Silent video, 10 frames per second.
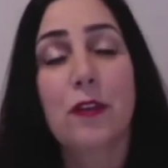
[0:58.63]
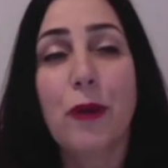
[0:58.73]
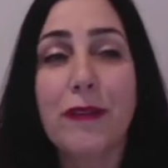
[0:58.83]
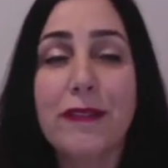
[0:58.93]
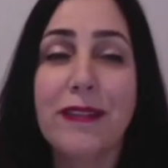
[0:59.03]

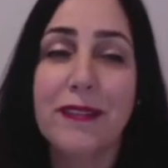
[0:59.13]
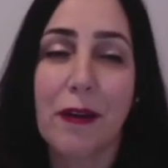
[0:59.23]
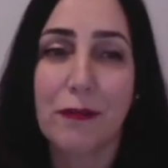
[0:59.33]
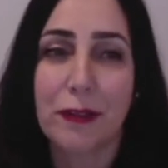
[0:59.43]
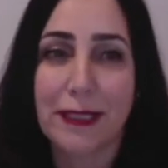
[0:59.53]
Drug
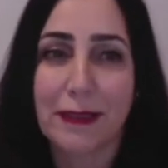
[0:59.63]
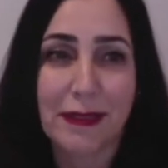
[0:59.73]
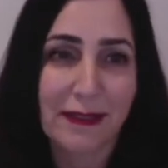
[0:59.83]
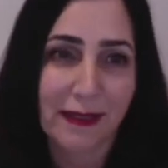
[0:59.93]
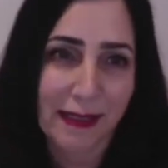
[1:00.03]

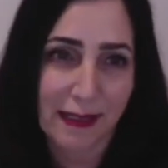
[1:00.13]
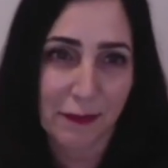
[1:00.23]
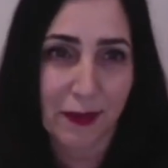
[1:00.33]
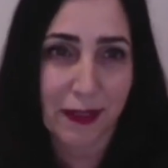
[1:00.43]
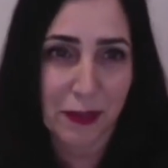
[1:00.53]
discovery is at
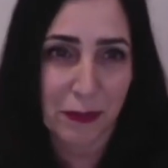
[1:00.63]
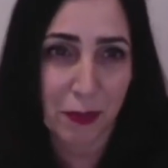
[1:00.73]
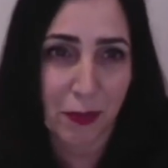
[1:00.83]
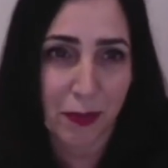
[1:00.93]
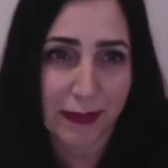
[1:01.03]
an
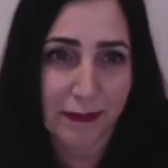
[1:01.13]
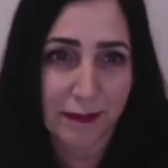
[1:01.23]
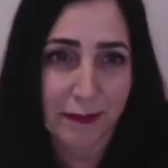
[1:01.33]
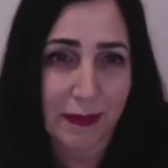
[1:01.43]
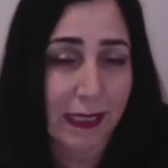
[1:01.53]
inflection point,
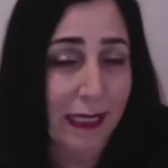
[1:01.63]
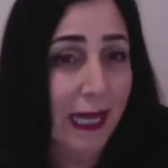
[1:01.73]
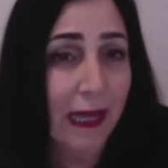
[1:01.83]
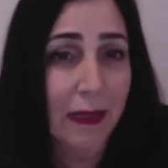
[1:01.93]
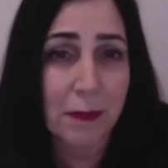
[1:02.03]
and
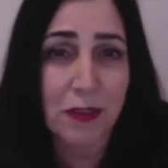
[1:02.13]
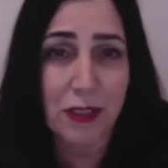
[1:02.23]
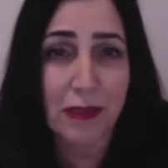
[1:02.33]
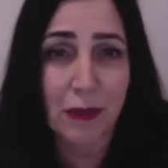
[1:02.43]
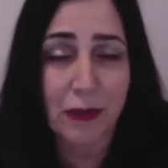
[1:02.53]
AI and
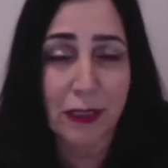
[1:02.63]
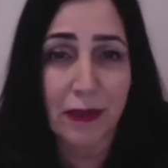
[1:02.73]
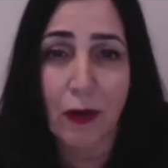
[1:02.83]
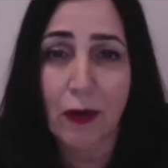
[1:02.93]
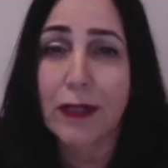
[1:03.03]
machine
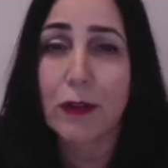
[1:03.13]
learning are